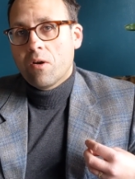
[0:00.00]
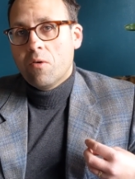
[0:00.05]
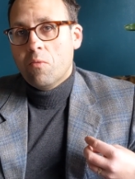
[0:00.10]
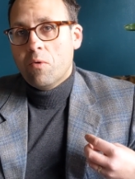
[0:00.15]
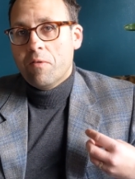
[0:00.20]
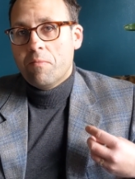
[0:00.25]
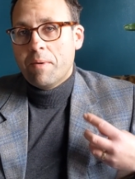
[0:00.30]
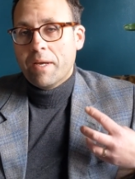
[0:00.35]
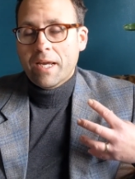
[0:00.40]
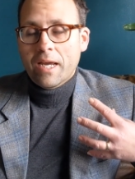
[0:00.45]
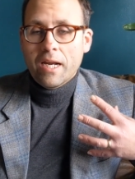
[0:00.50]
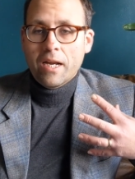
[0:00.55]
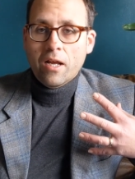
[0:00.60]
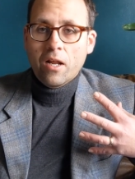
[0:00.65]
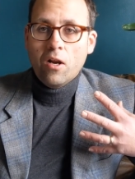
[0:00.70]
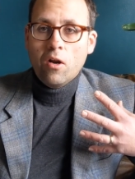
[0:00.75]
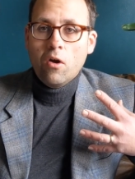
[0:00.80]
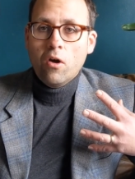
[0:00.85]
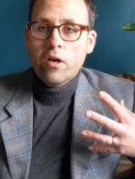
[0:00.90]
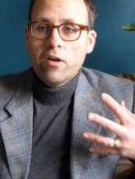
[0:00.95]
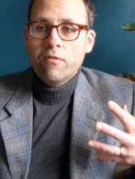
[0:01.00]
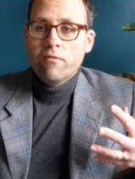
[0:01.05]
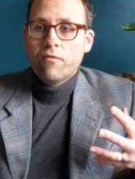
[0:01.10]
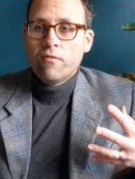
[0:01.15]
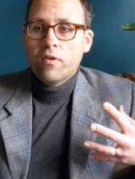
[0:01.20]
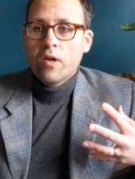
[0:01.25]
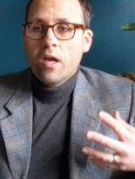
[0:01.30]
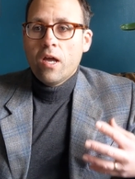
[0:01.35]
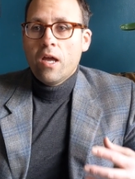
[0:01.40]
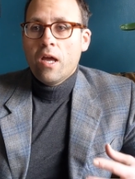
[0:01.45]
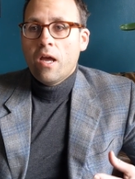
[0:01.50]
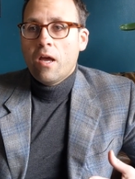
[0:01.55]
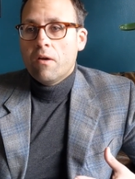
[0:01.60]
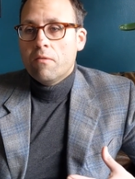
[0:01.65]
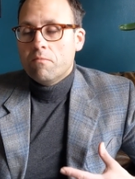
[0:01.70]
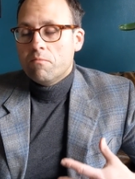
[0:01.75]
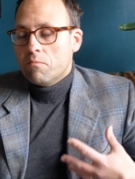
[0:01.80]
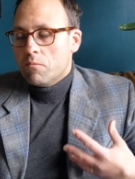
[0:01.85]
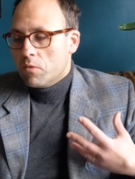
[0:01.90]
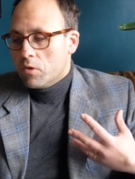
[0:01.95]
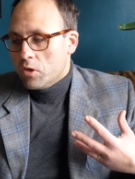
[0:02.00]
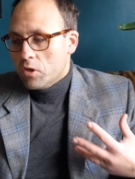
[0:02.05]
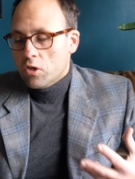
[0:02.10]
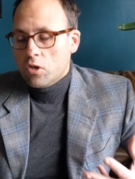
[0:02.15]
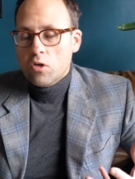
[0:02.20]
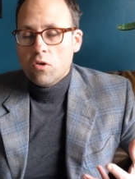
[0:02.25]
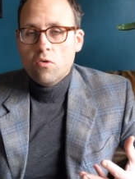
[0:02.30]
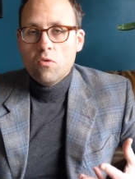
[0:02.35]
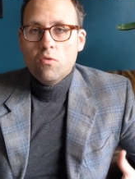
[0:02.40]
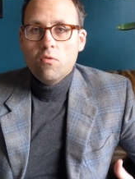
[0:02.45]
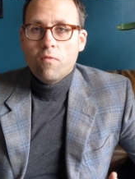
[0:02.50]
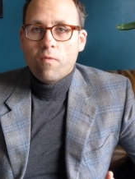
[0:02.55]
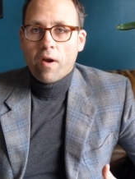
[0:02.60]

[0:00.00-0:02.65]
We've been getting a lot of new,